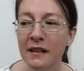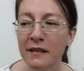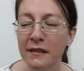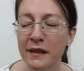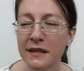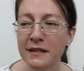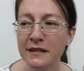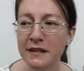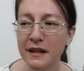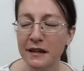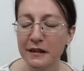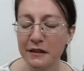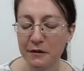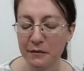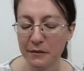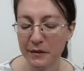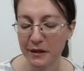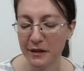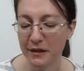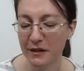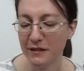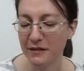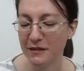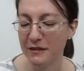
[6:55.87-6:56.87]
that's kind of
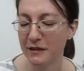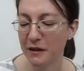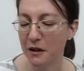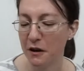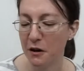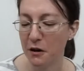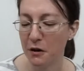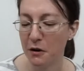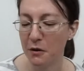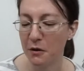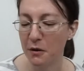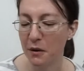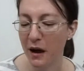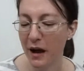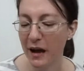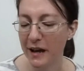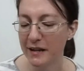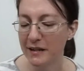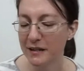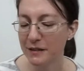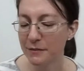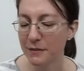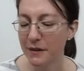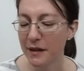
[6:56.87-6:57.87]
weird. So I
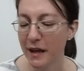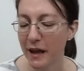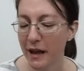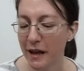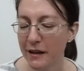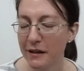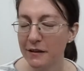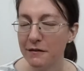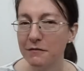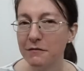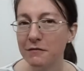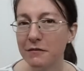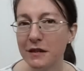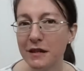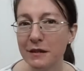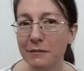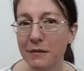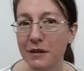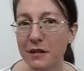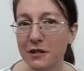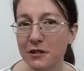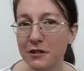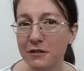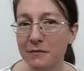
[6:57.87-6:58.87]
just went ahead and
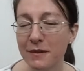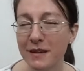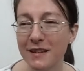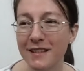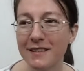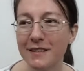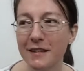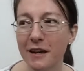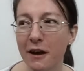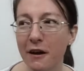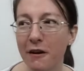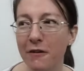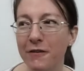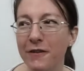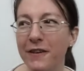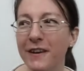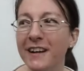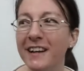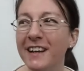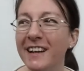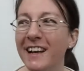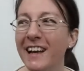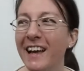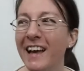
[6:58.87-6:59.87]
remeasured myself,
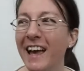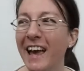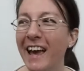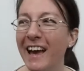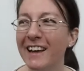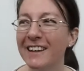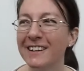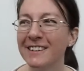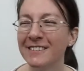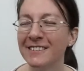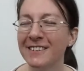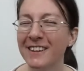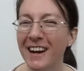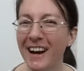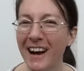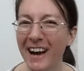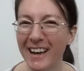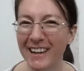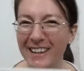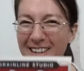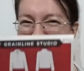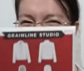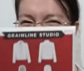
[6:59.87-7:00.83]
and you guys,